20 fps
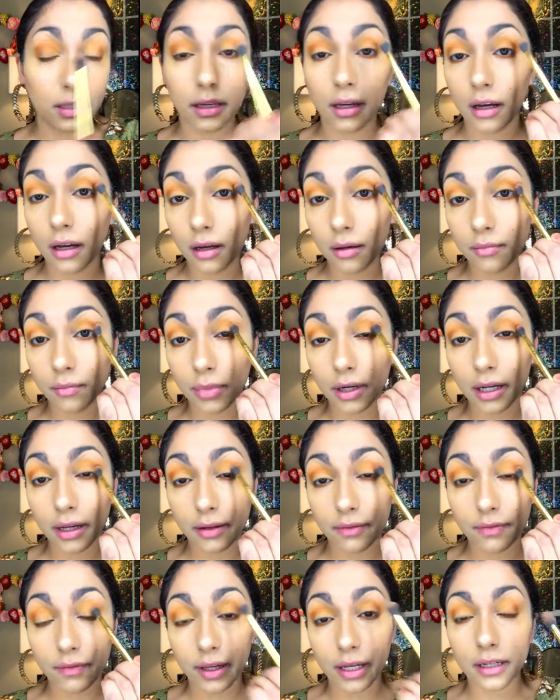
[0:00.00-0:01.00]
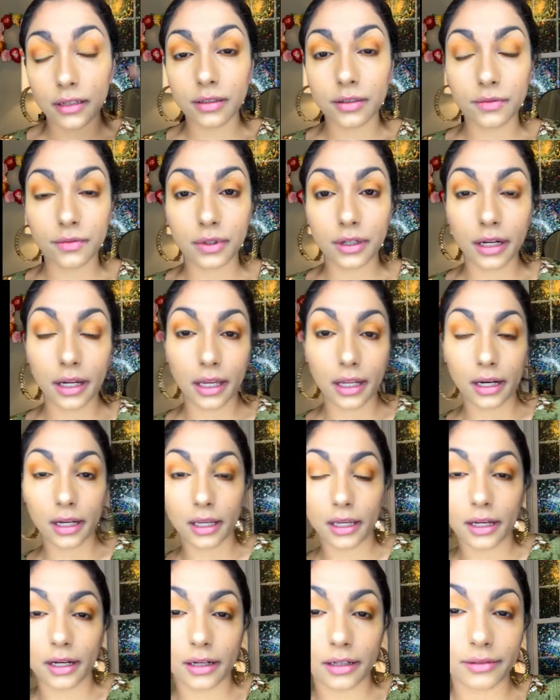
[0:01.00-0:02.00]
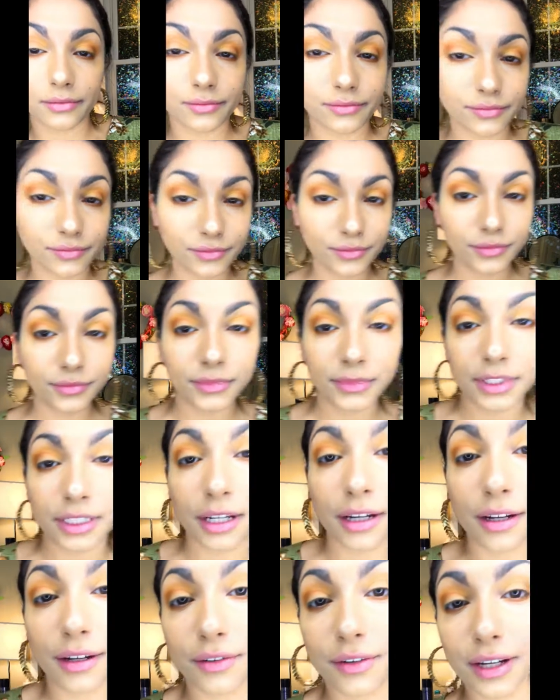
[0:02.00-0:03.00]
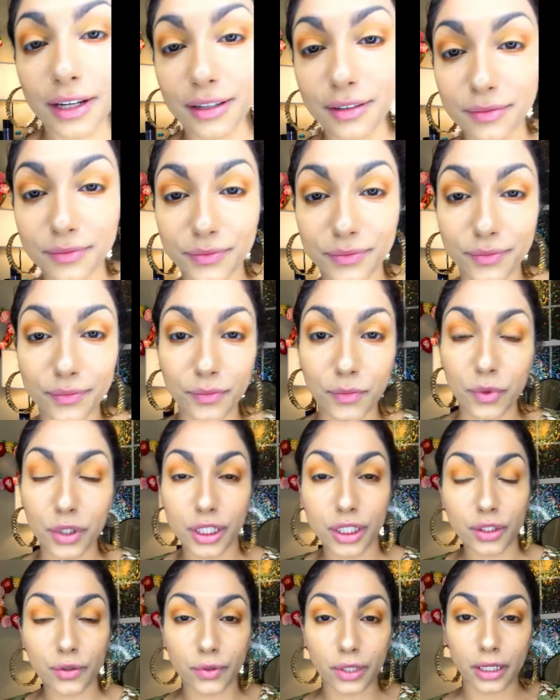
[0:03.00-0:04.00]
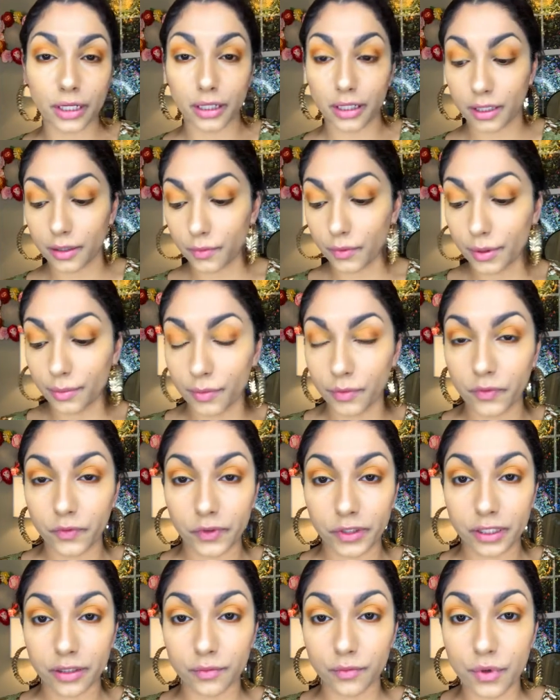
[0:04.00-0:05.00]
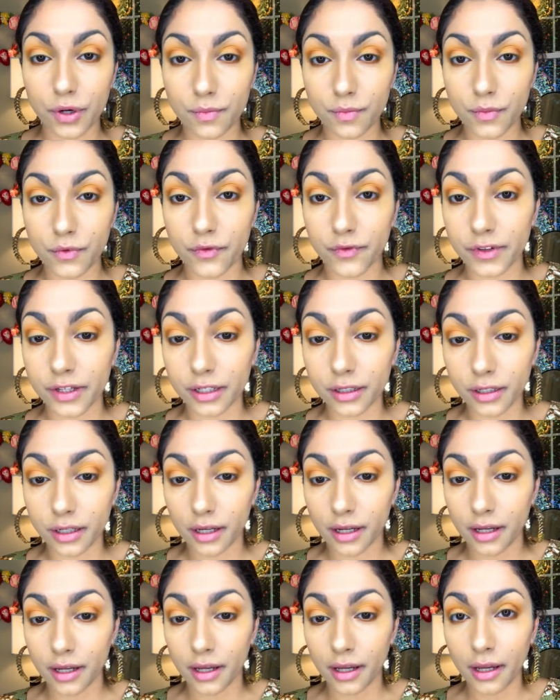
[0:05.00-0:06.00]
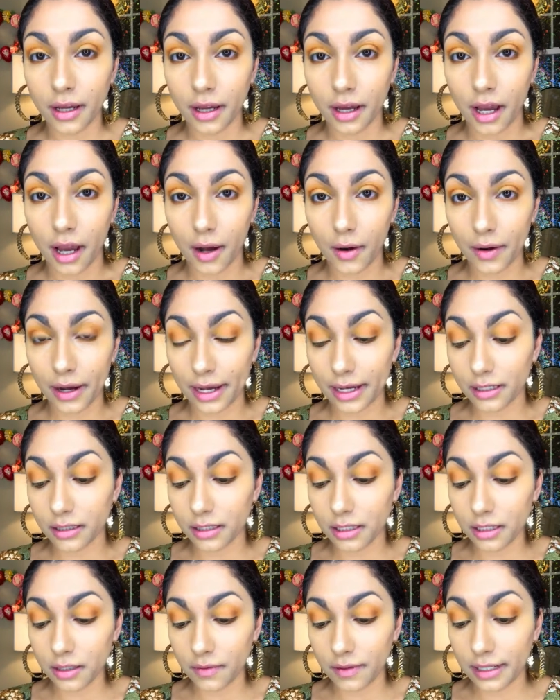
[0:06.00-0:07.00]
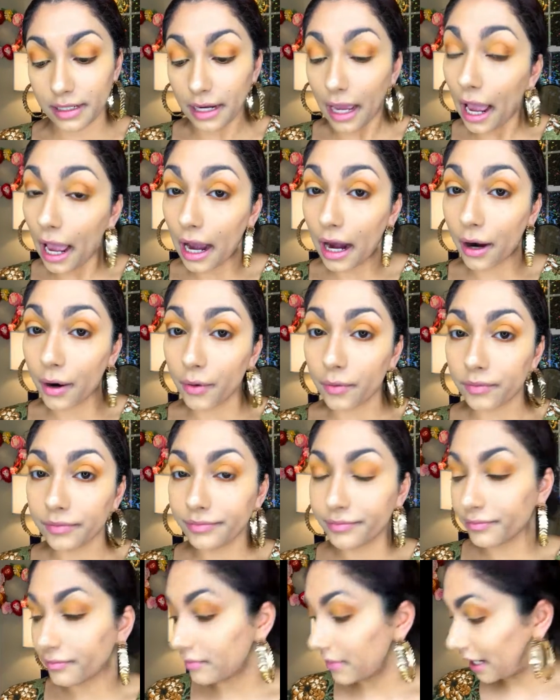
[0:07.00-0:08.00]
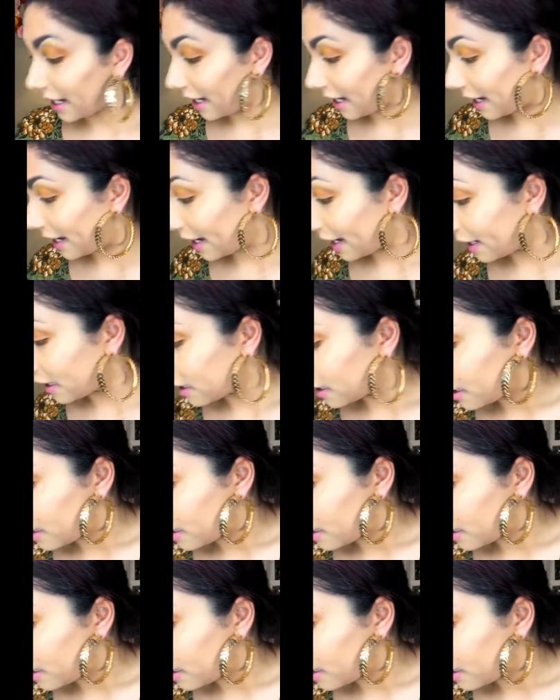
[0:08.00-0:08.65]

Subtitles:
ombre effect we're getting here? All right. We're doing good. We're moving. We're moving. Okay. So now I'm